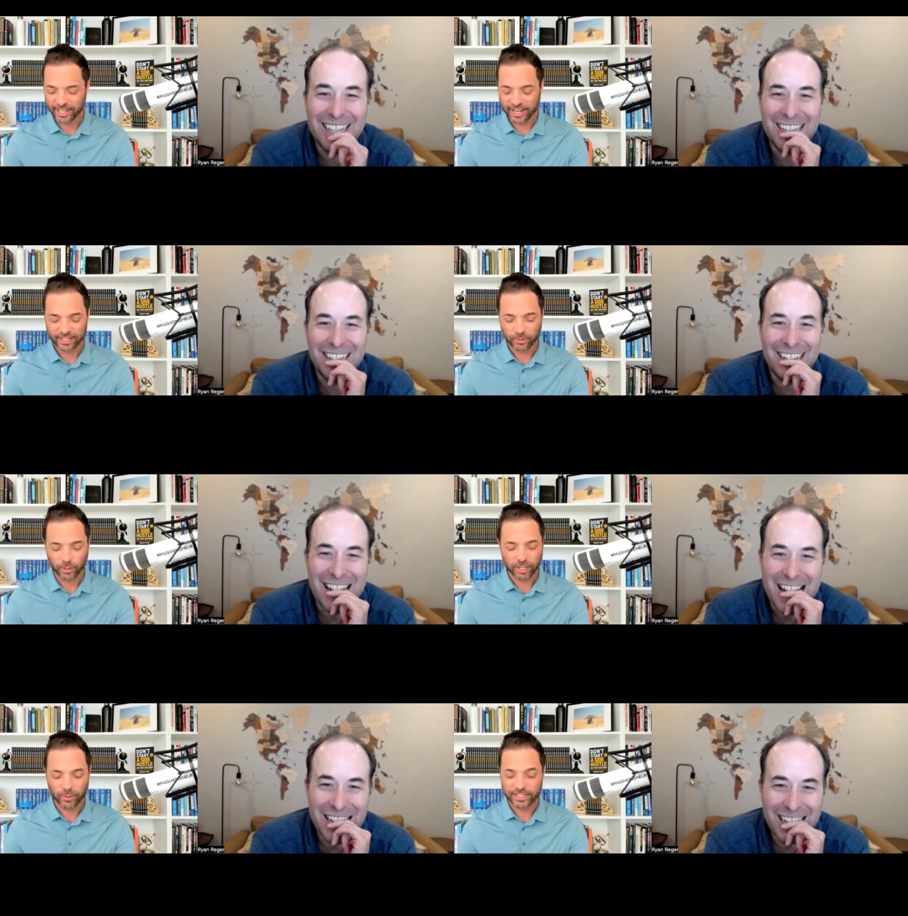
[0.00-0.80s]
Speaker 1: Uh, the,
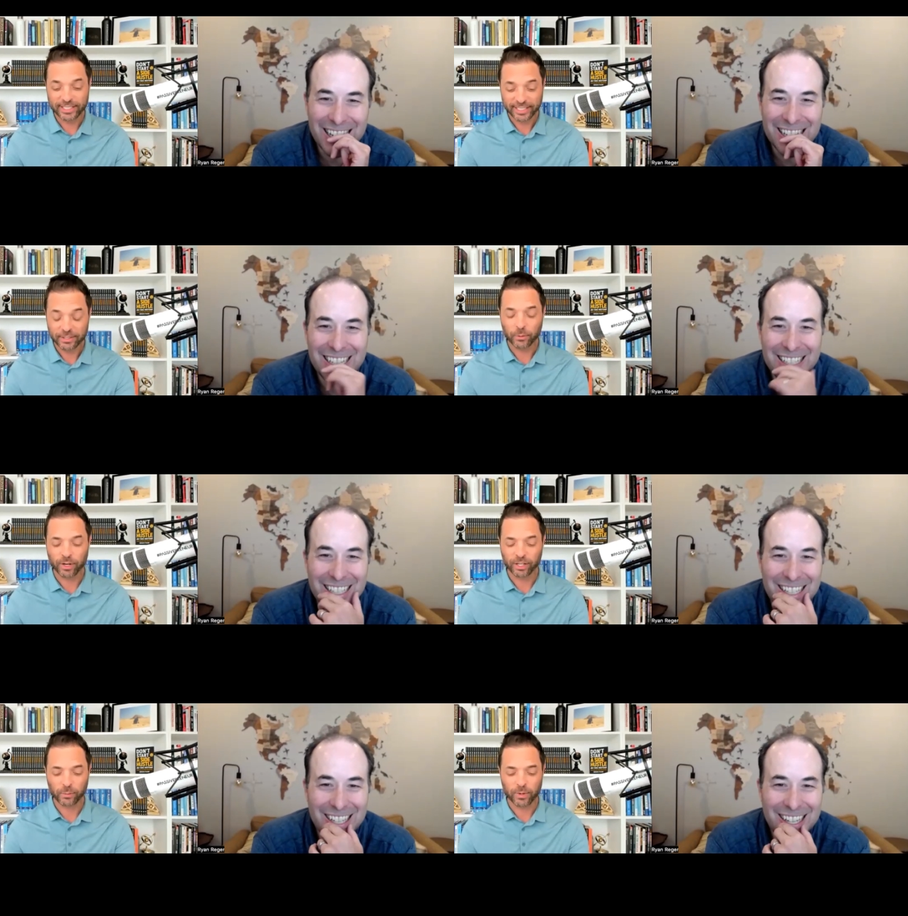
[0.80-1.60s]
one of the ones that didn't
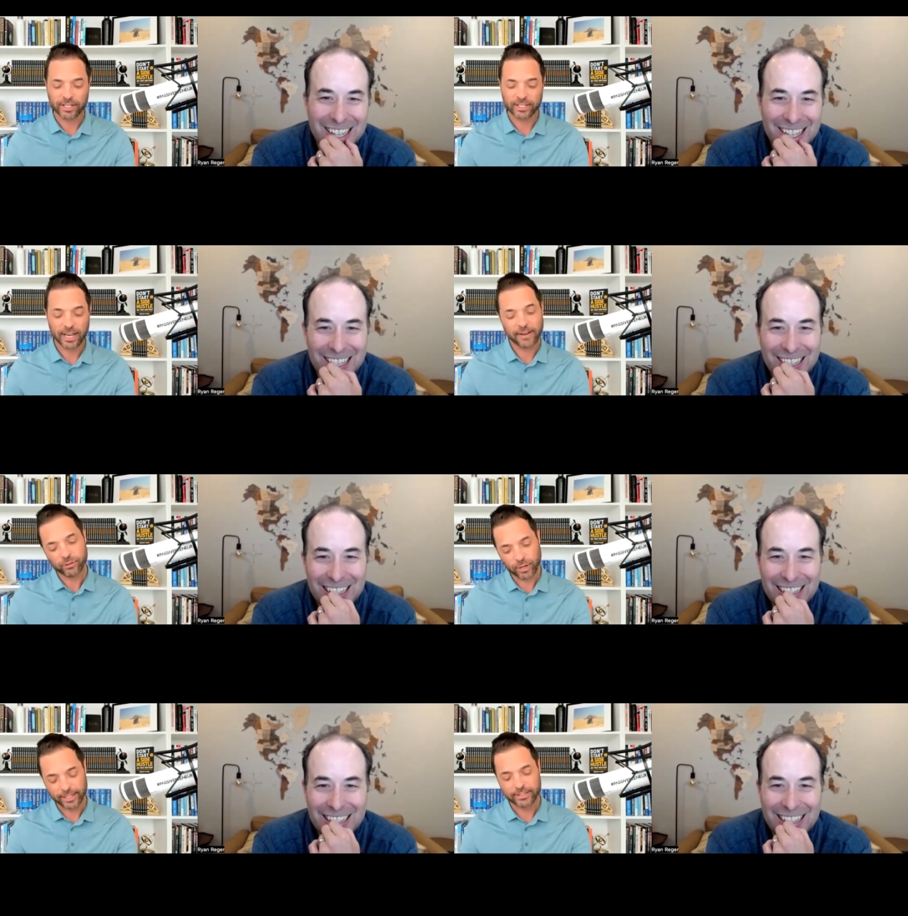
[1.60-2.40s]
work was I've
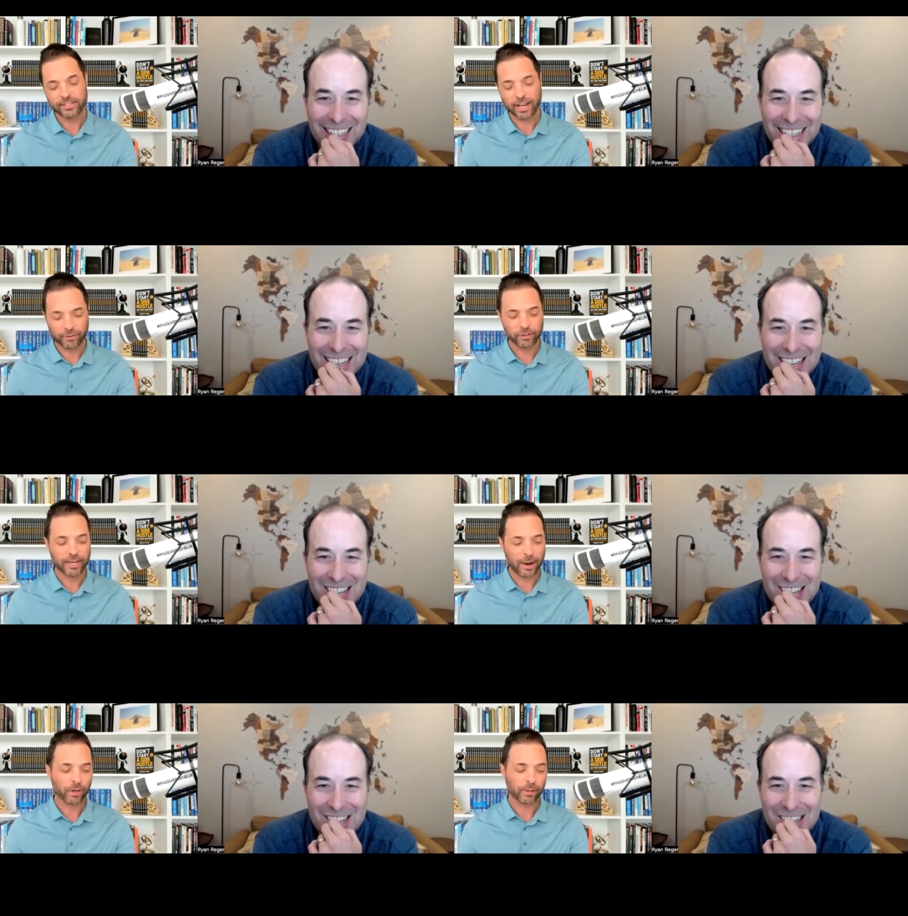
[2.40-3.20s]
tried several
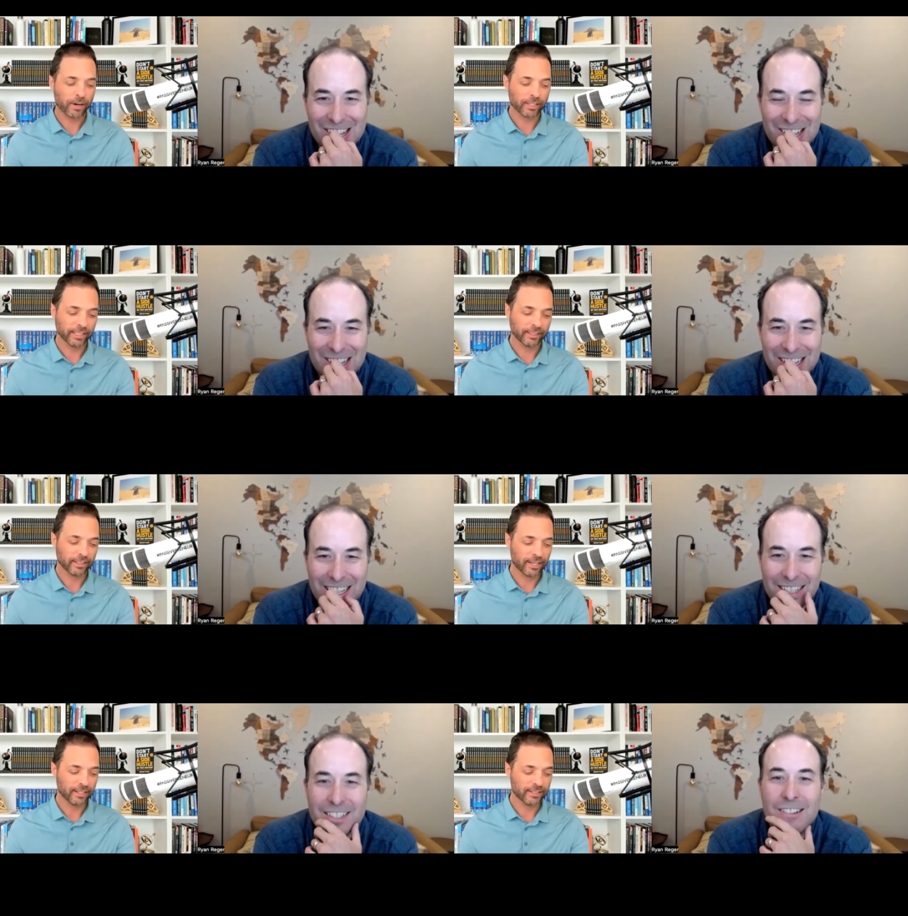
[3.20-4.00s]
network marketing
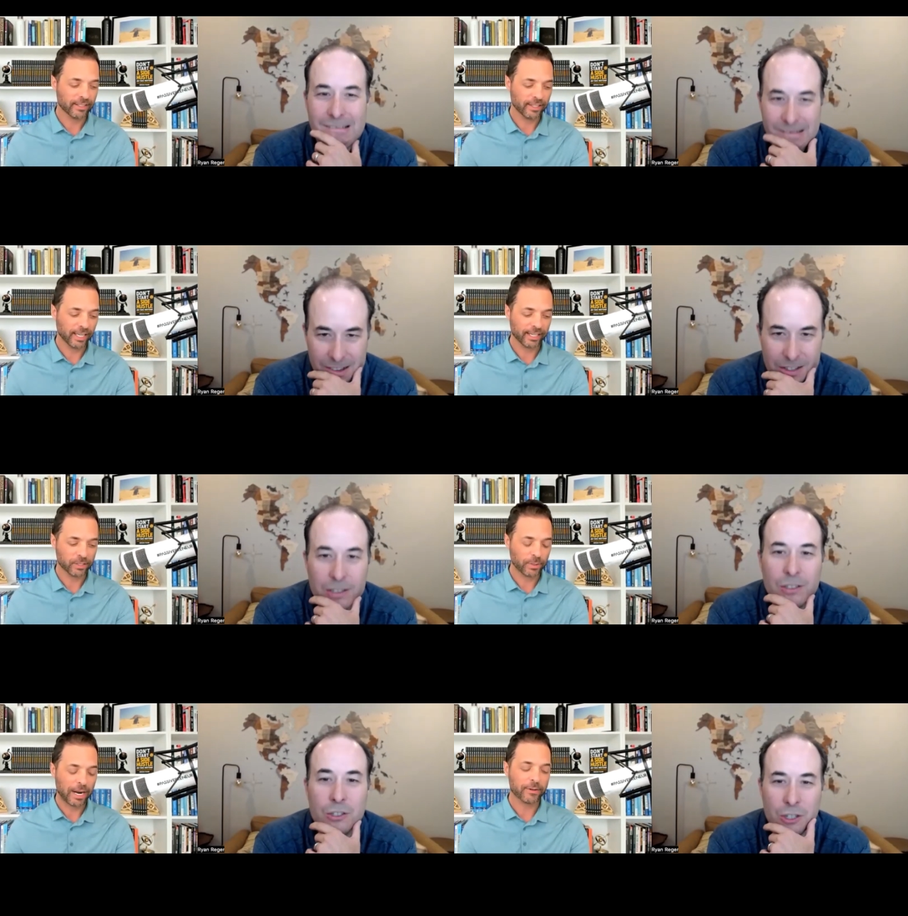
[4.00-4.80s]
uh,
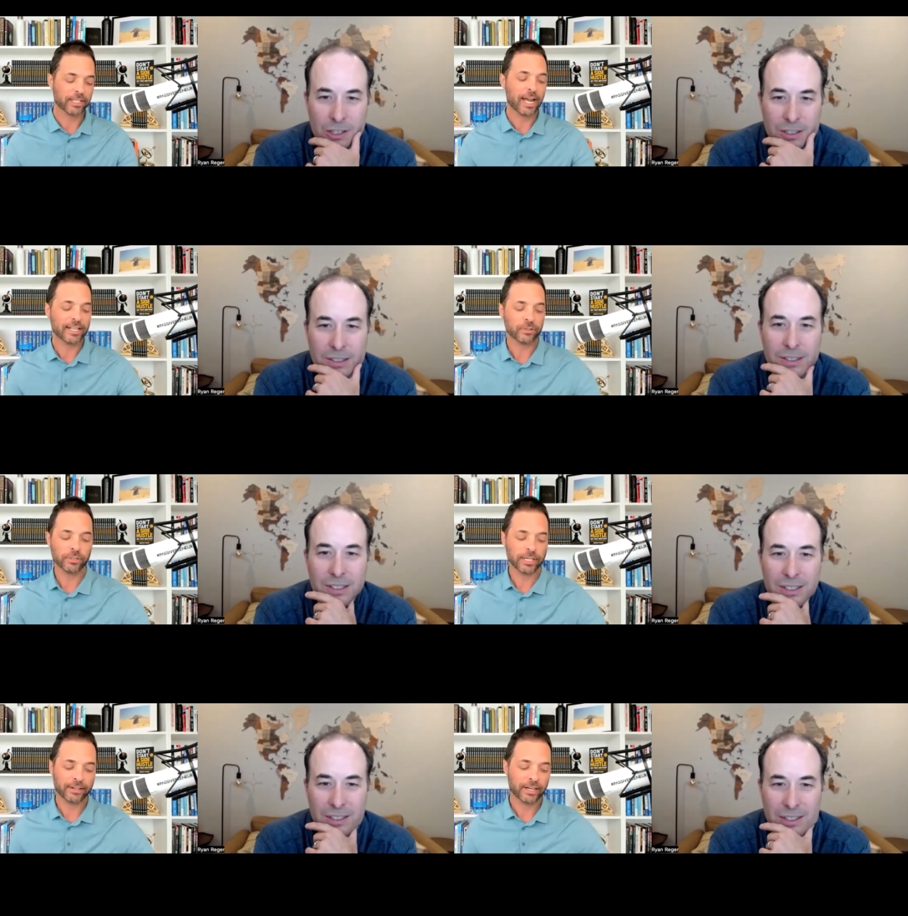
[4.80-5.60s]
things when I was in high school,
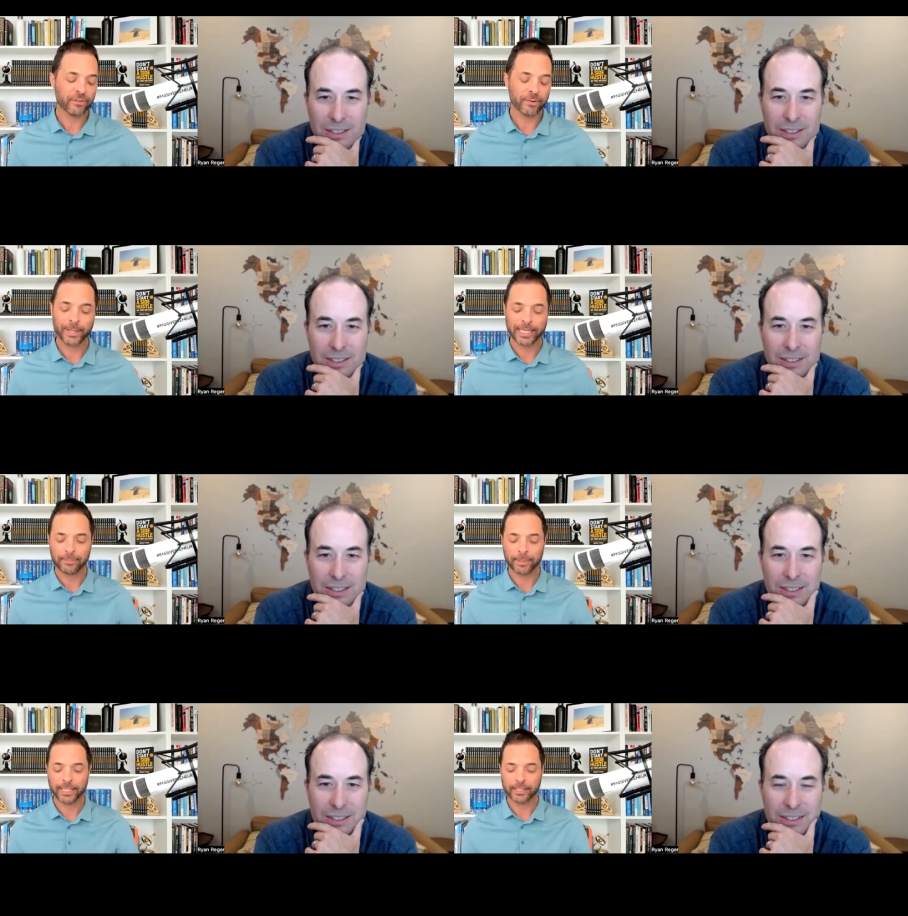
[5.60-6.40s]
and I never made
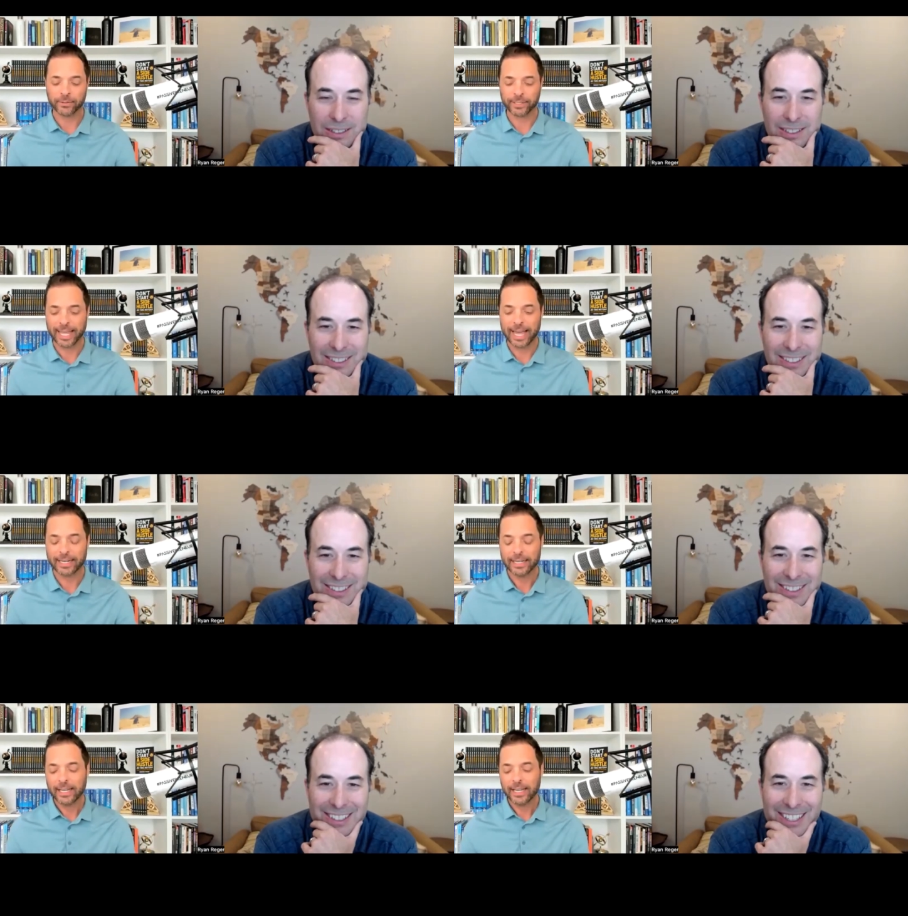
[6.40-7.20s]
any money doing that.